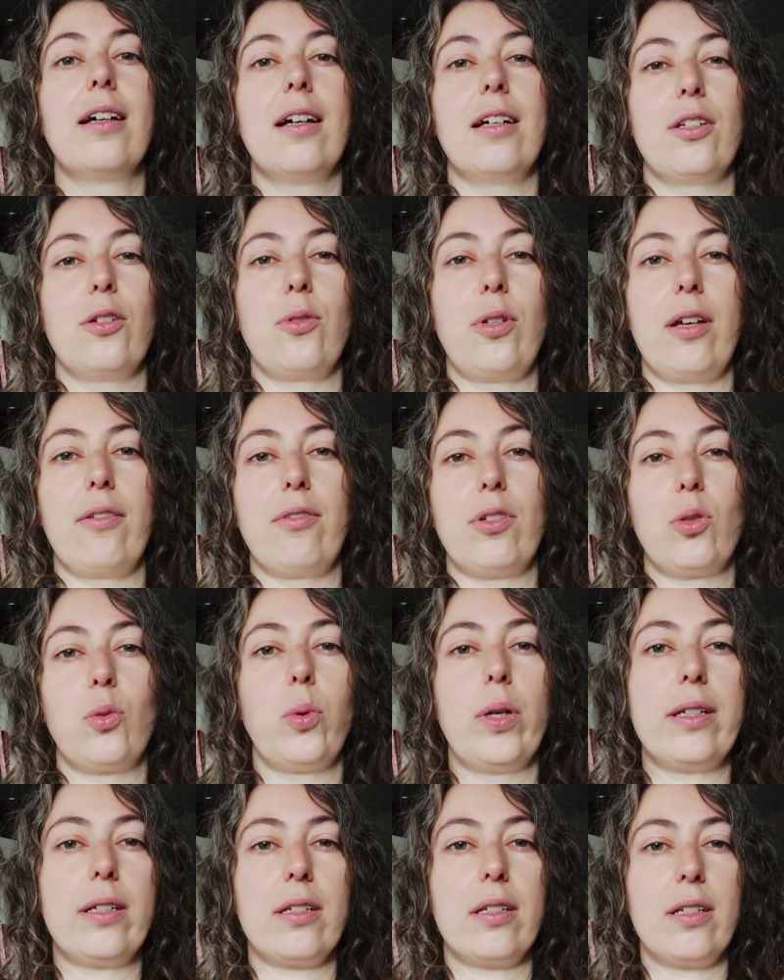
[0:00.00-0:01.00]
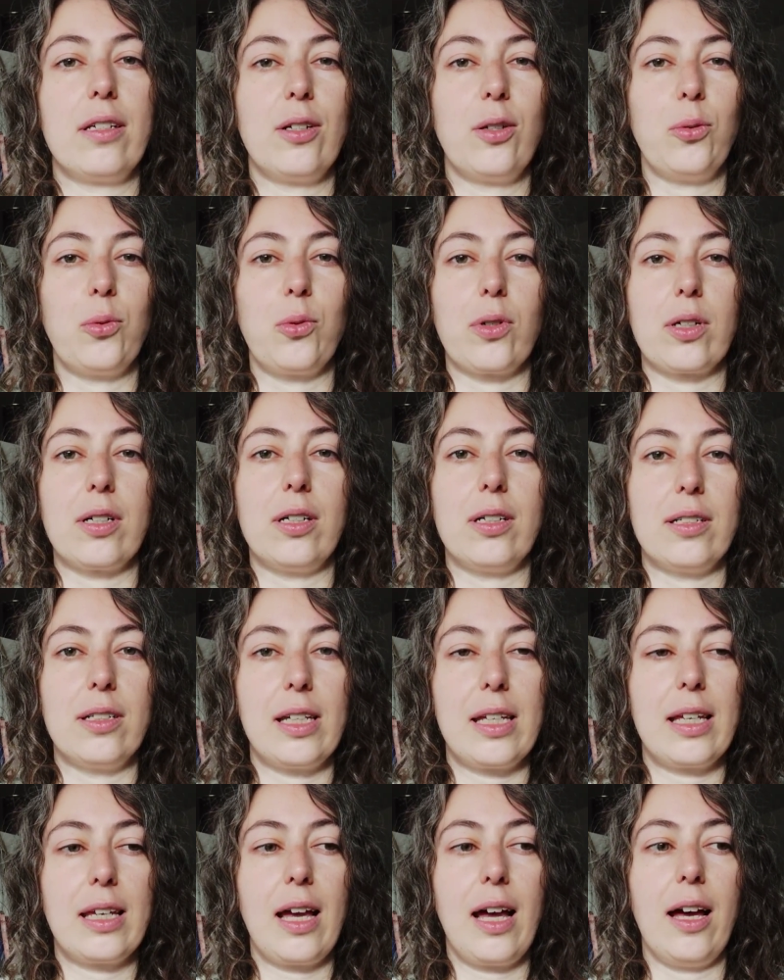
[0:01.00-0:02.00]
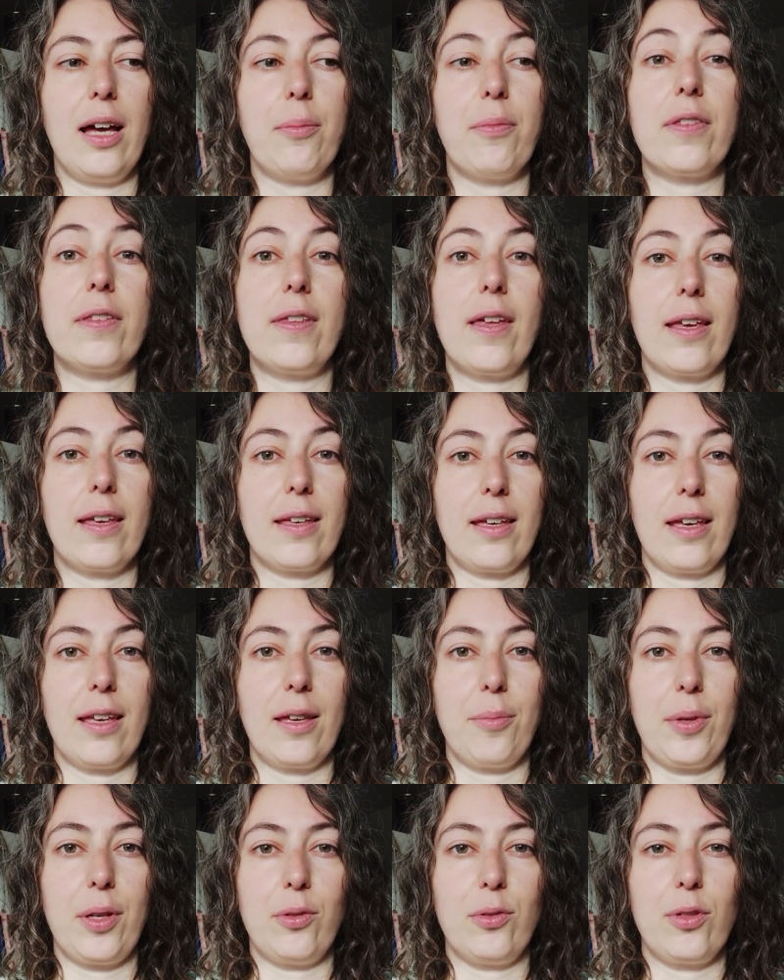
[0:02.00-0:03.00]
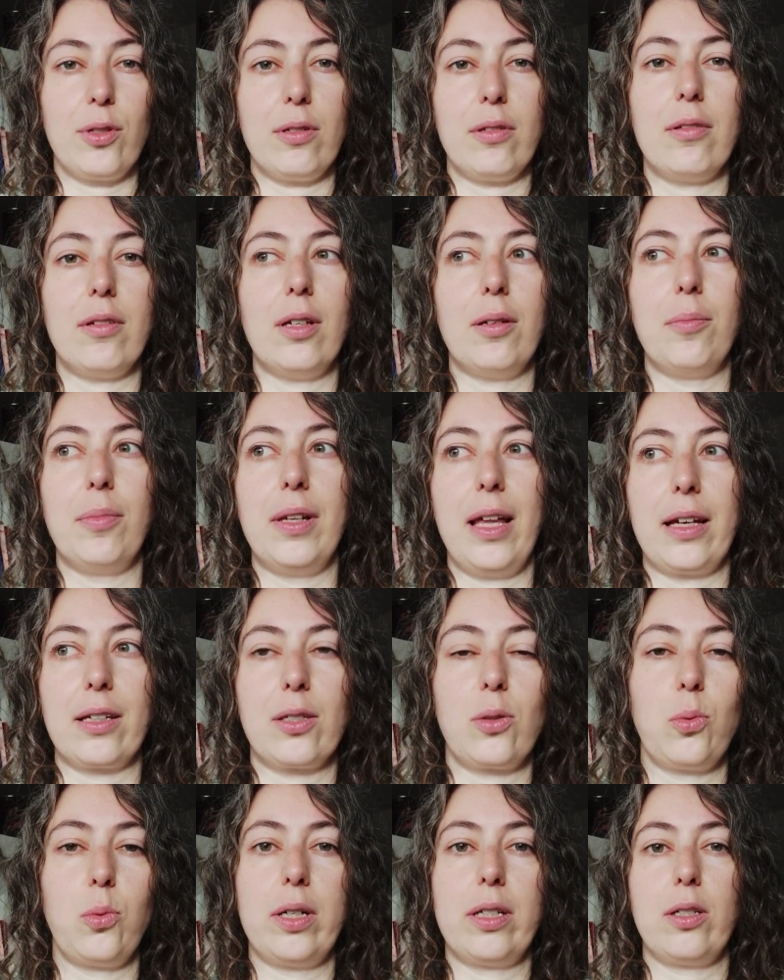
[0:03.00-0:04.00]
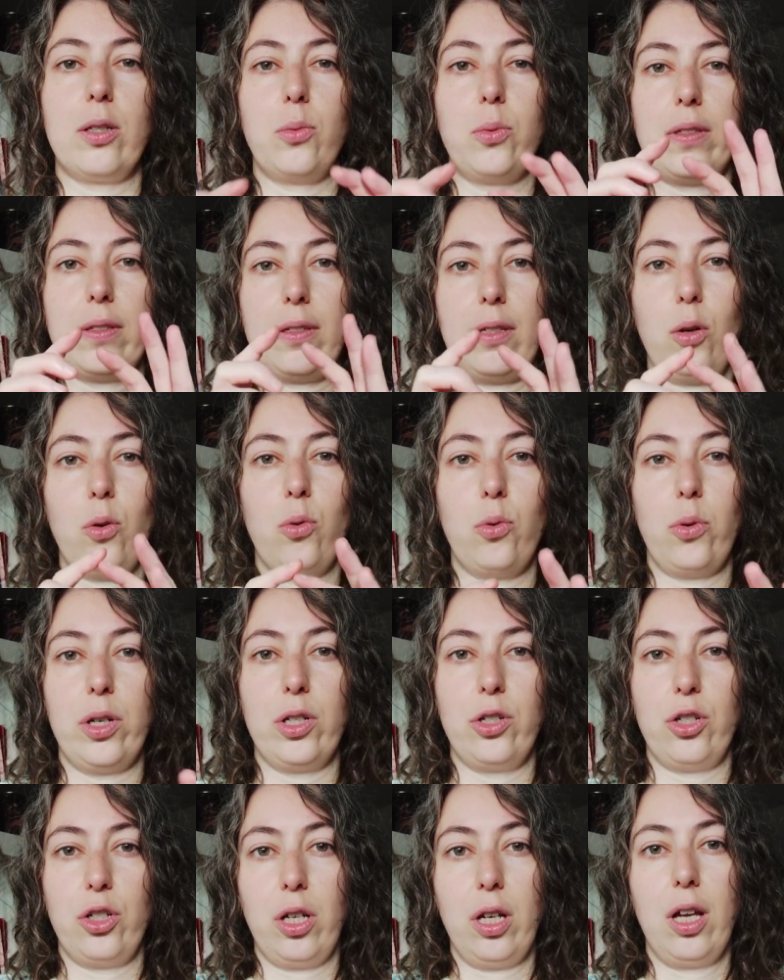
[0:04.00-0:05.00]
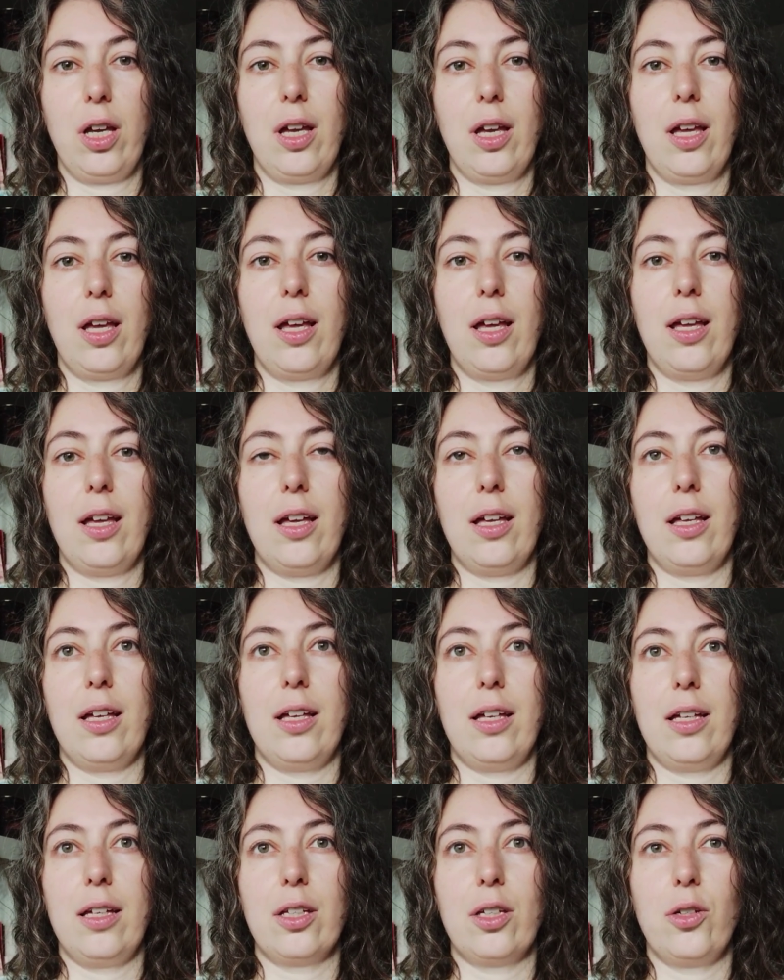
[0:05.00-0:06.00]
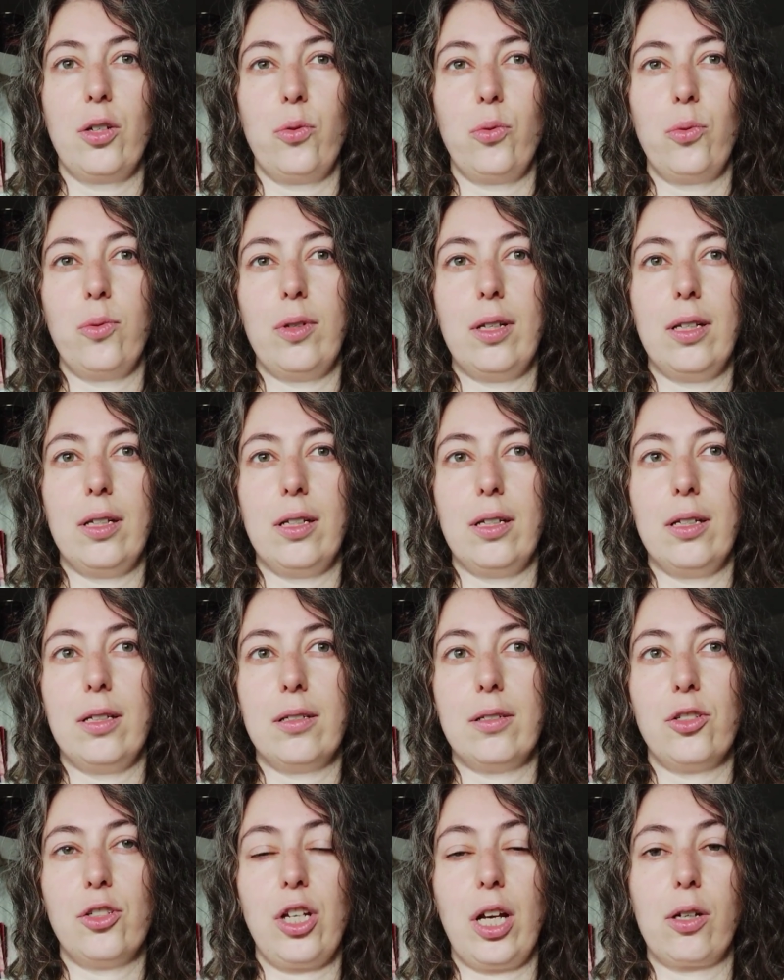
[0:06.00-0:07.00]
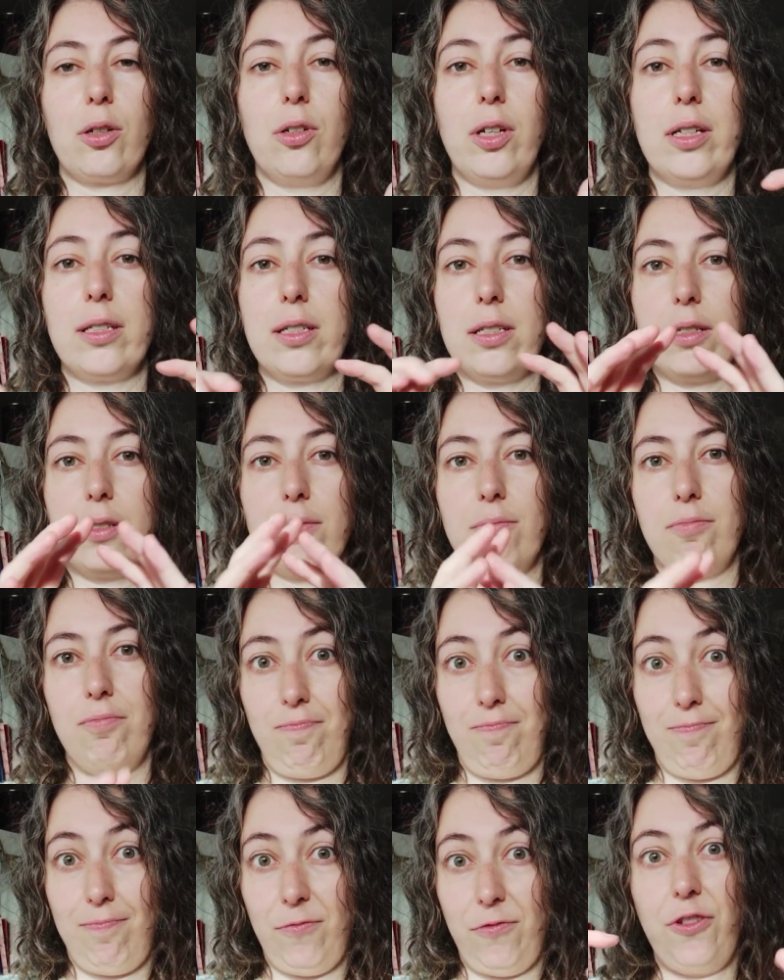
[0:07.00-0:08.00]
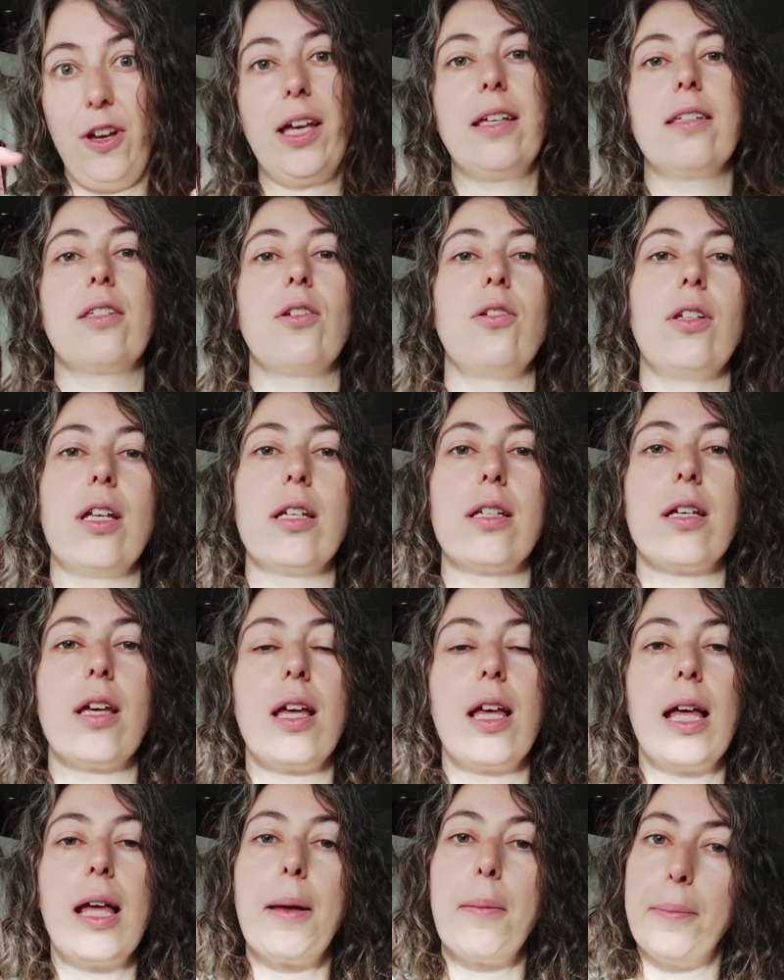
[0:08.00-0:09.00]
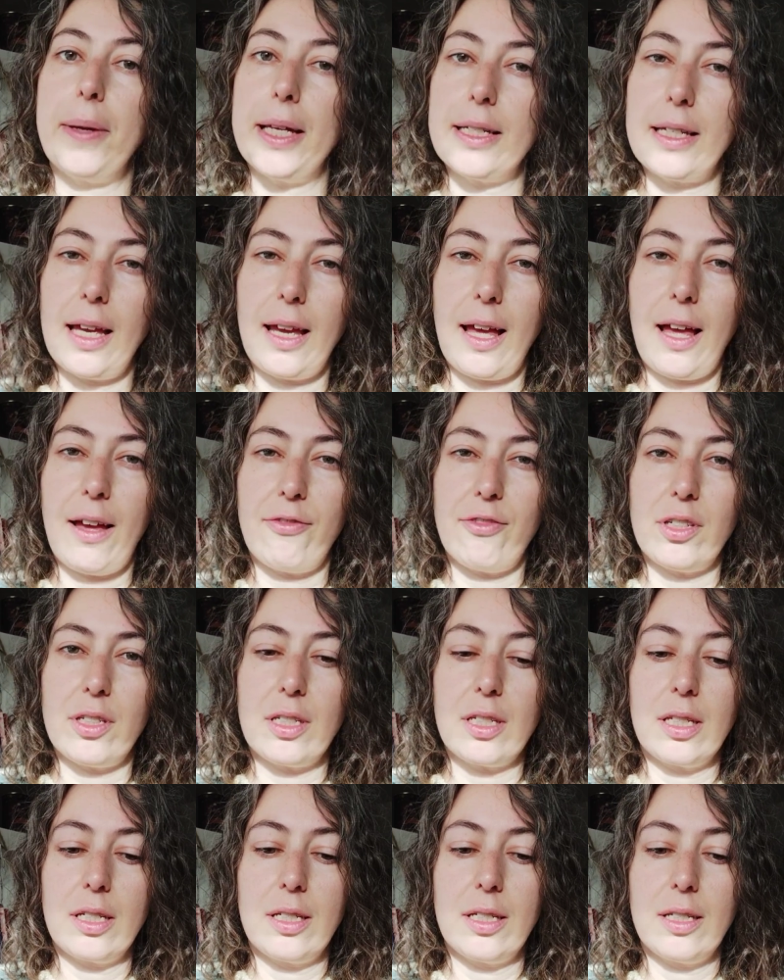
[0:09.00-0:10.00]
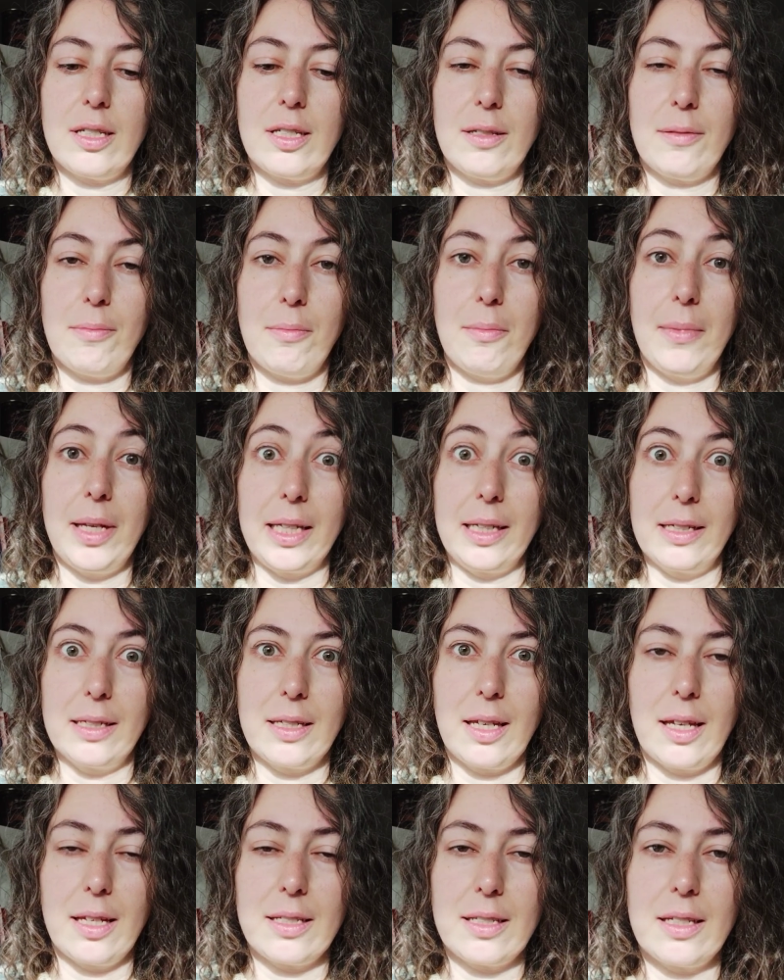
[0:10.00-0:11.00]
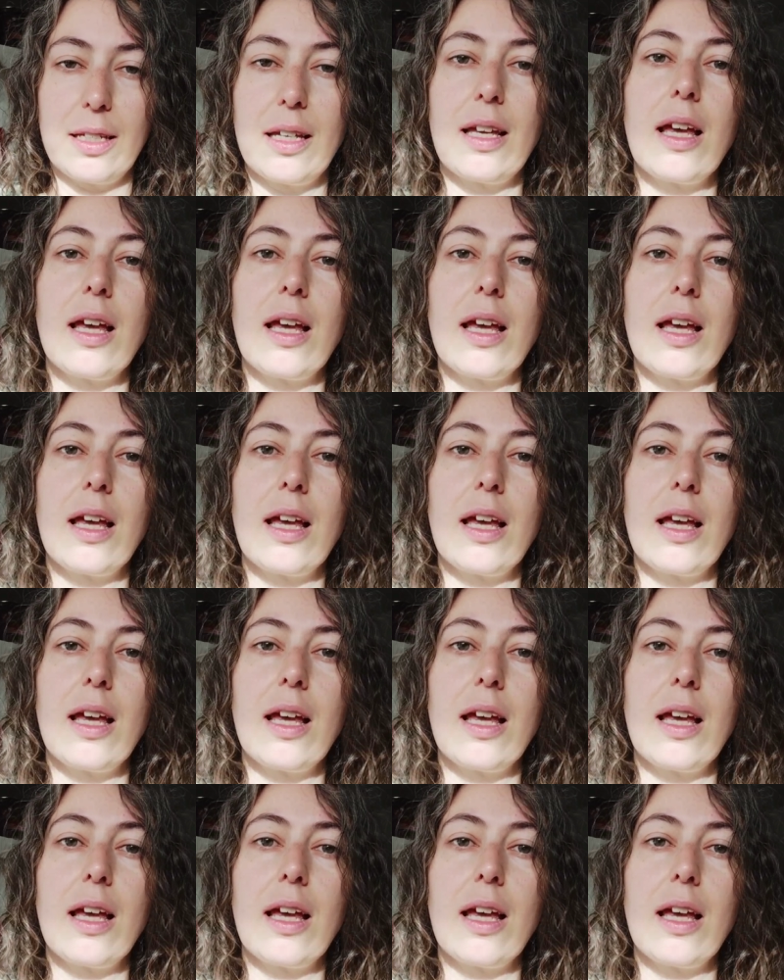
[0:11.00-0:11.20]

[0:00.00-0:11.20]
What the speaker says: I don't have a sweater or a cardi. I'm thinking about a black sweater with orange, jack-o'-lantern face on it, but I haven't made it yet.